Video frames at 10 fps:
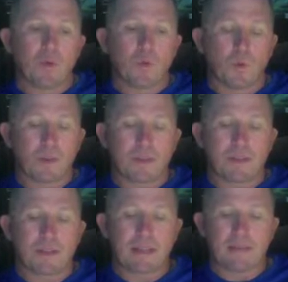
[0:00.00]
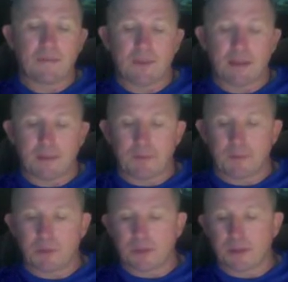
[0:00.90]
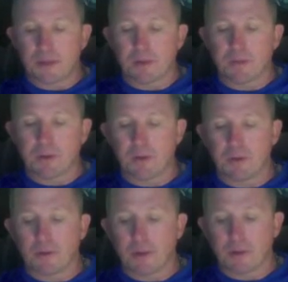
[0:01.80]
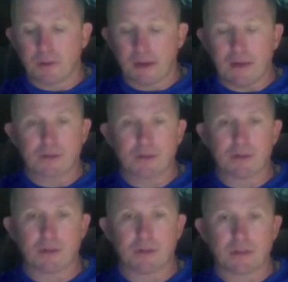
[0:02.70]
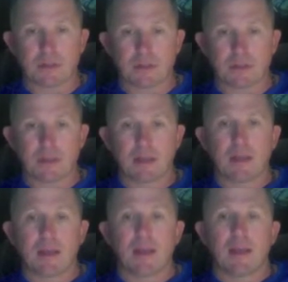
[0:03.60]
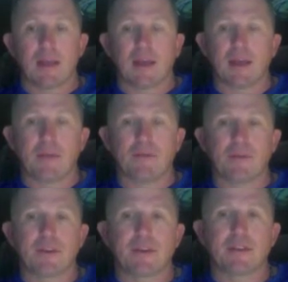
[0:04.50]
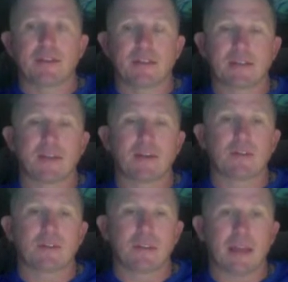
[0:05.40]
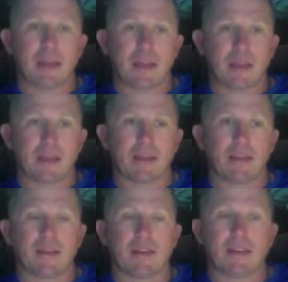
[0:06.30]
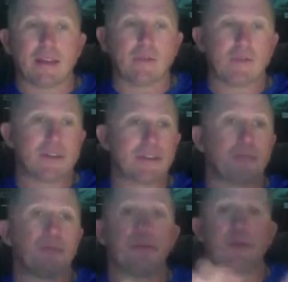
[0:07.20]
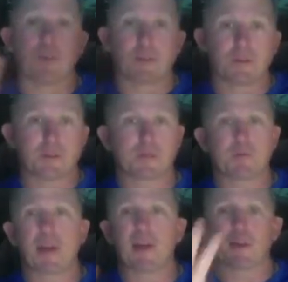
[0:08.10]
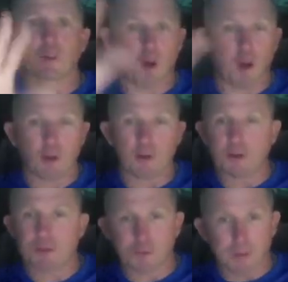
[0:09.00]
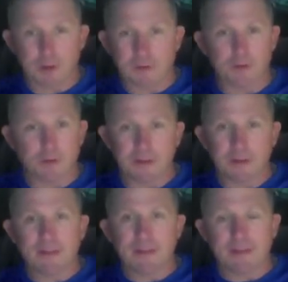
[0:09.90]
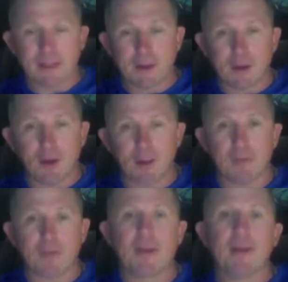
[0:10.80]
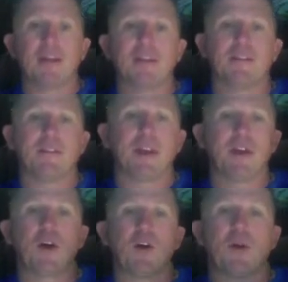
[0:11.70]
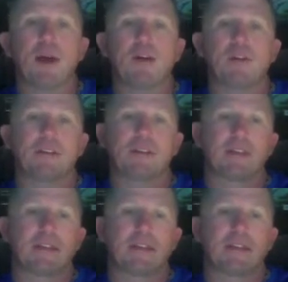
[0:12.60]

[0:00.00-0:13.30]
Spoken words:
Once the DMV puts in the computer that you have insurance, every single day, the DMV's computers, spider crawlers or whatever they call them, they go out